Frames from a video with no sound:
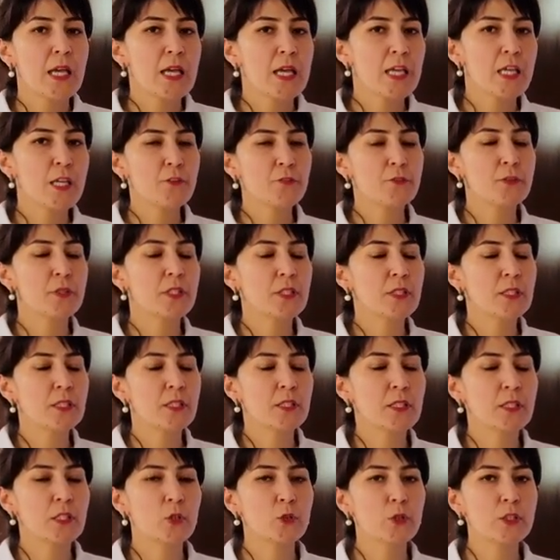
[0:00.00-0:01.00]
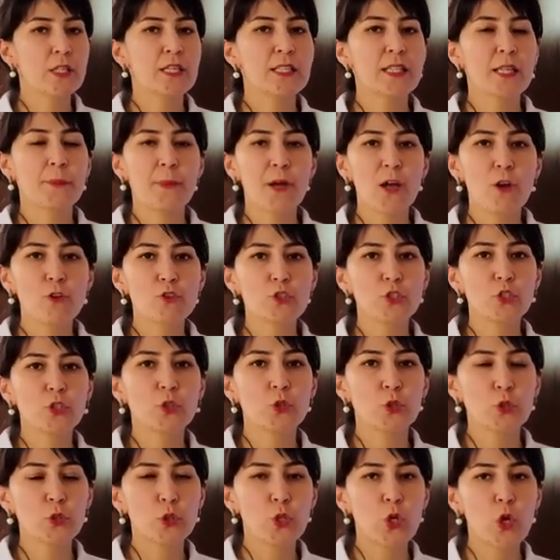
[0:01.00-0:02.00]
If we look at about the
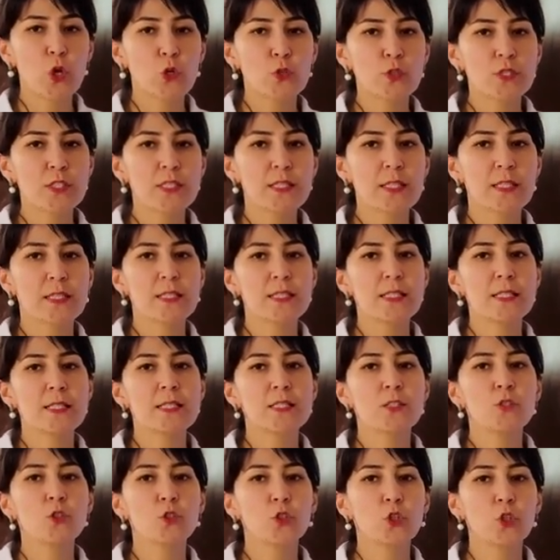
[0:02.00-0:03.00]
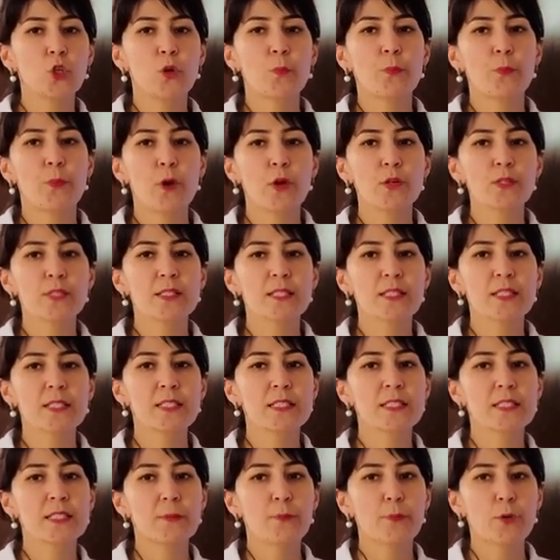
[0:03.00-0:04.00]
neutrons, is neutron process.
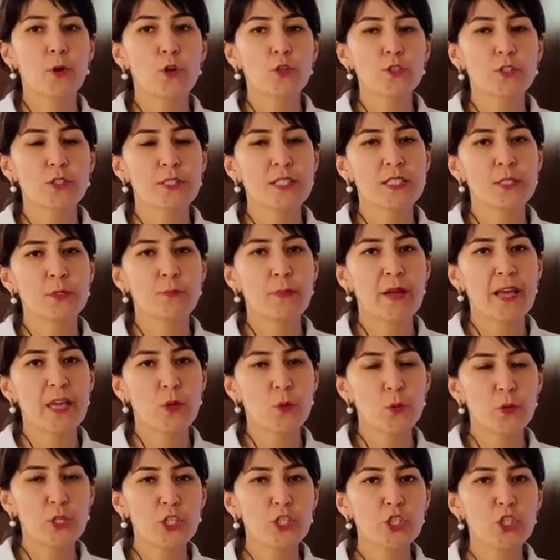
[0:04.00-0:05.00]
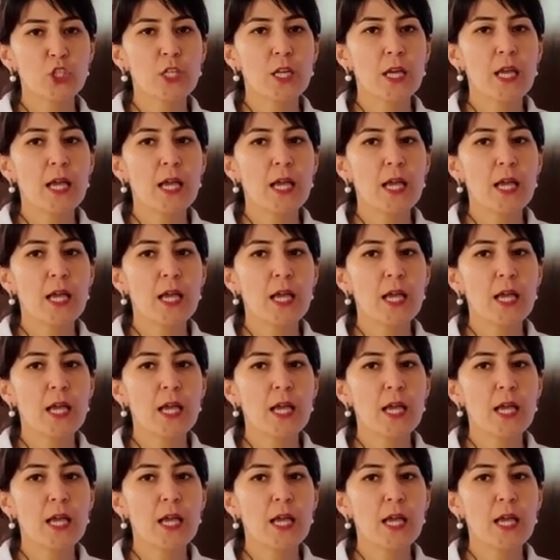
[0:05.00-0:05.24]
It's a process by which